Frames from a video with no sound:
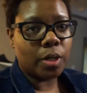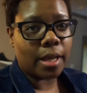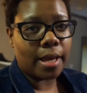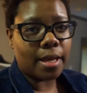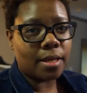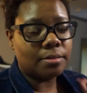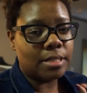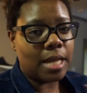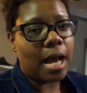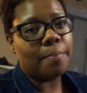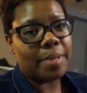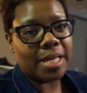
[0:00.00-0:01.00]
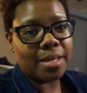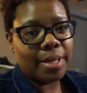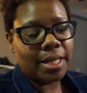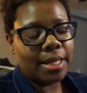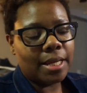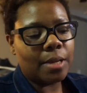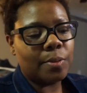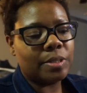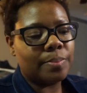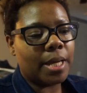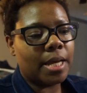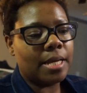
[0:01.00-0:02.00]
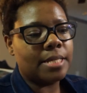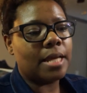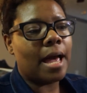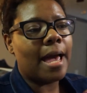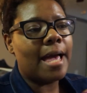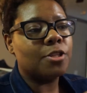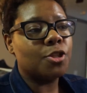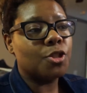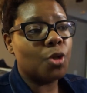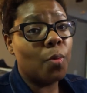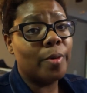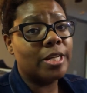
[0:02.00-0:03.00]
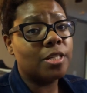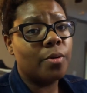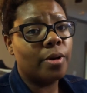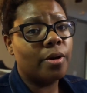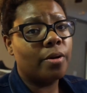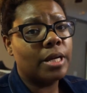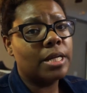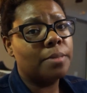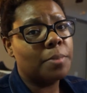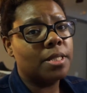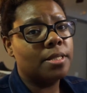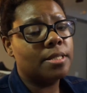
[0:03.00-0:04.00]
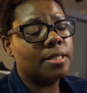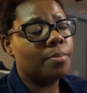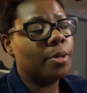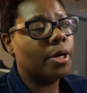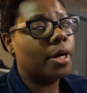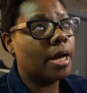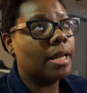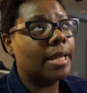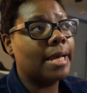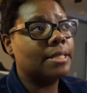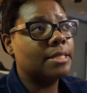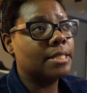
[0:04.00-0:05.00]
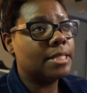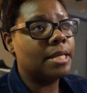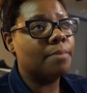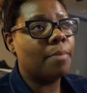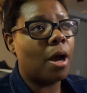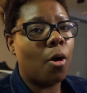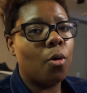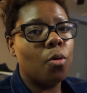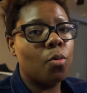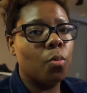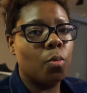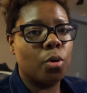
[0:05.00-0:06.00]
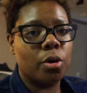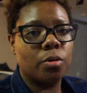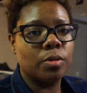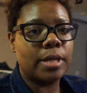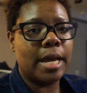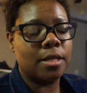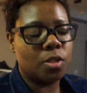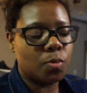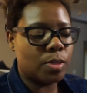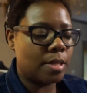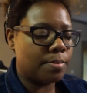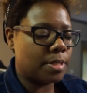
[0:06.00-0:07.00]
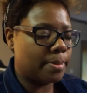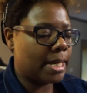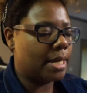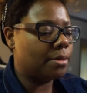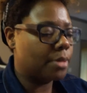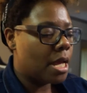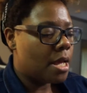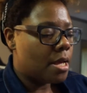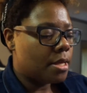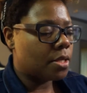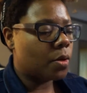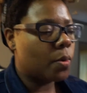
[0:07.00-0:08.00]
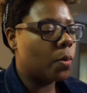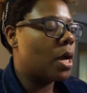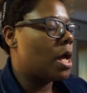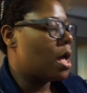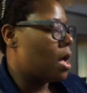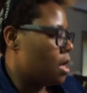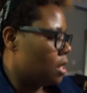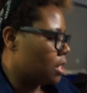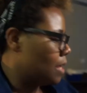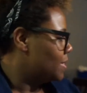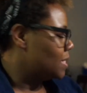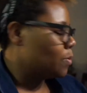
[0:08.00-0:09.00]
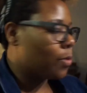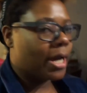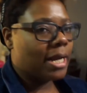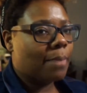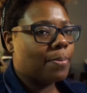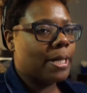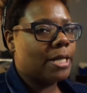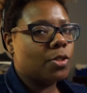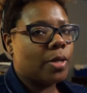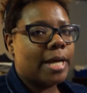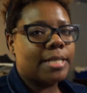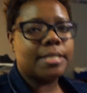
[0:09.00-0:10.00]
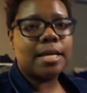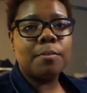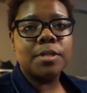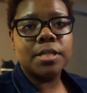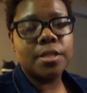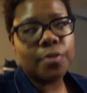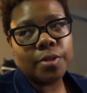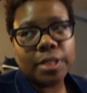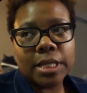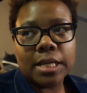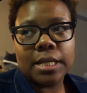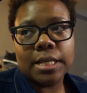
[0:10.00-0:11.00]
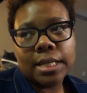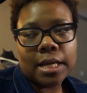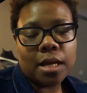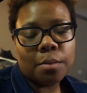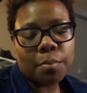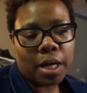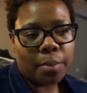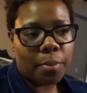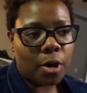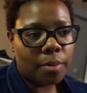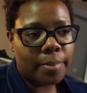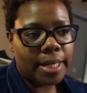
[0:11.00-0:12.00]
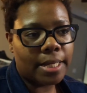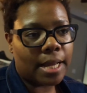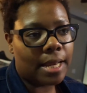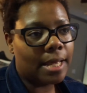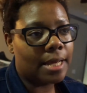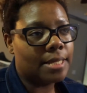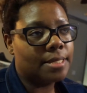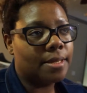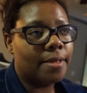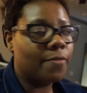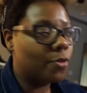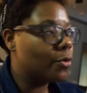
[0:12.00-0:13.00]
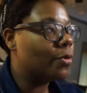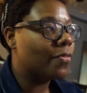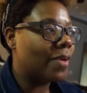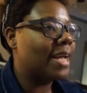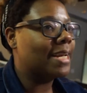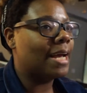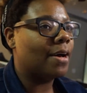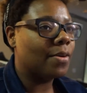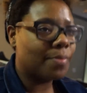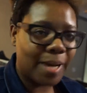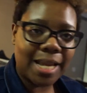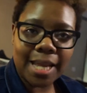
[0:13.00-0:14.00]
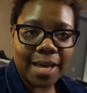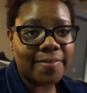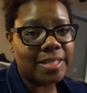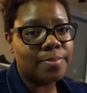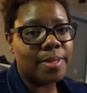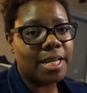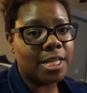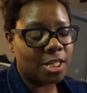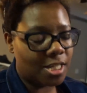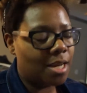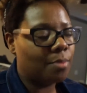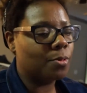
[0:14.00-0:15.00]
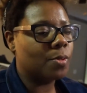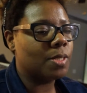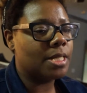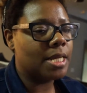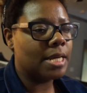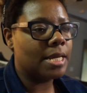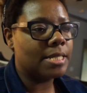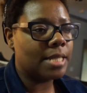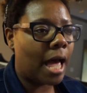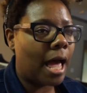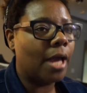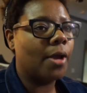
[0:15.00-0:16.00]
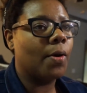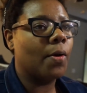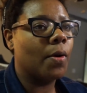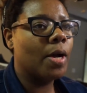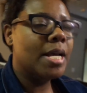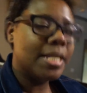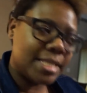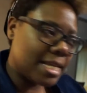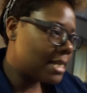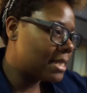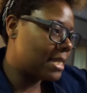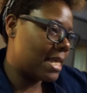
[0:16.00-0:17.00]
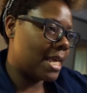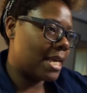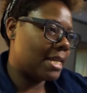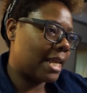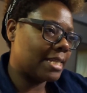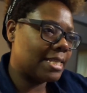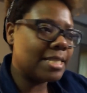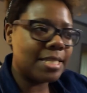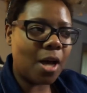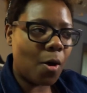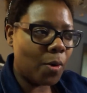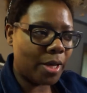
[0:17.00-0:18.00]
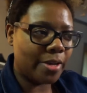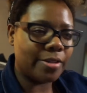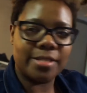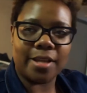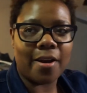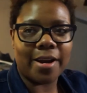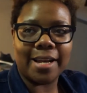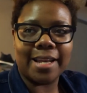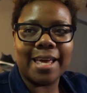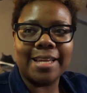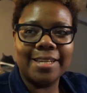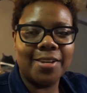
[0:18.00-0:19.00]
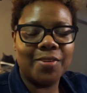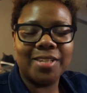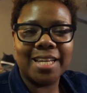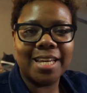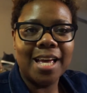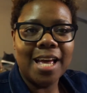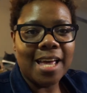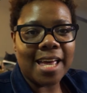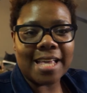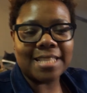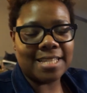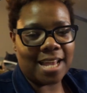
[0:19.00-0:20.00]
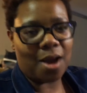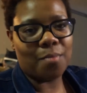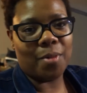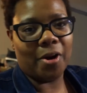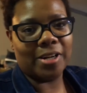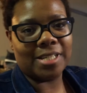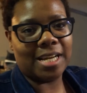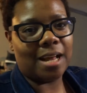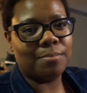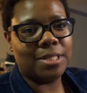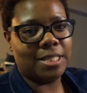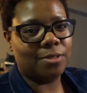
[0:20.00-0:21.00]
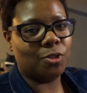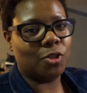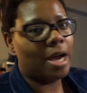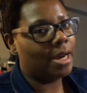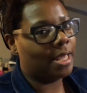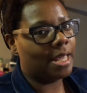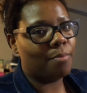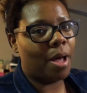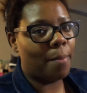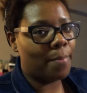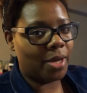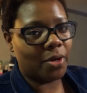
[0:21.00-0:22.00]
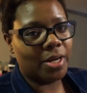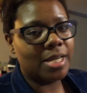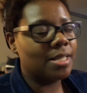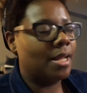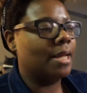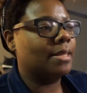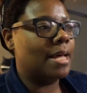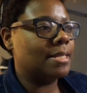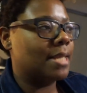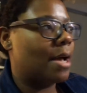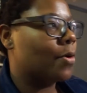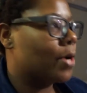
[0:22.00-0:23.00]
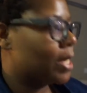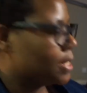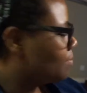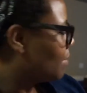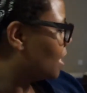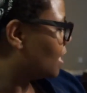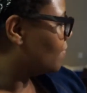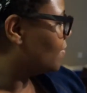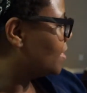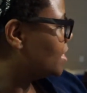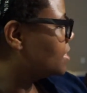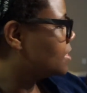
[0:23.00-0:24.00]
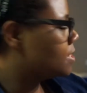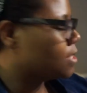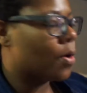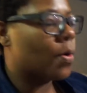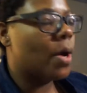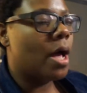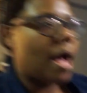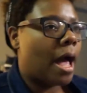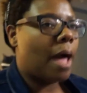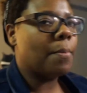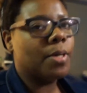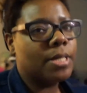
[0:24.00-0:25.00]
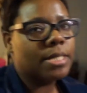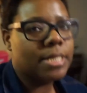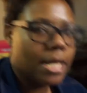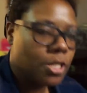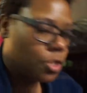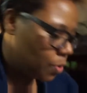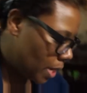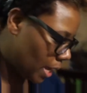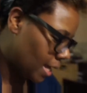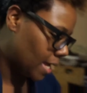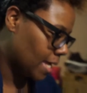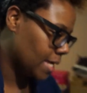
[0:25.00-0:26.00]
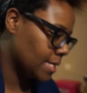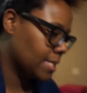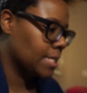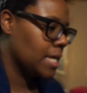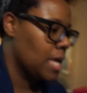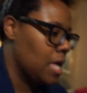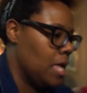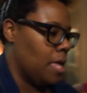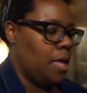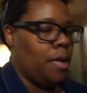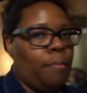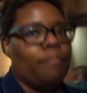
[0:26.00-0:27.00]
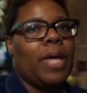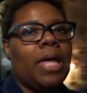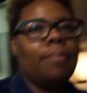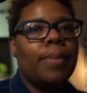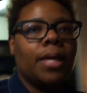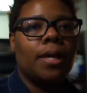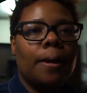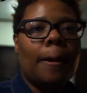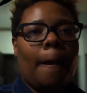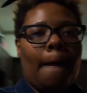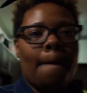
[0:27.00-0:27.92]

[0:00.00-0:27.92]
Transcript: like not be committed it was because I had so much going on in the month of December like legit my whole world kind of twist upside down so let me see where can i plant you guys because i was literally cleaning up my apartment like i if you'll find out my life has been in shambles the entire since then like since the whole year started like literally it's now march and i'm still trying to get my bearings like that's how crazy my life is so i'm gonna set you guys maybe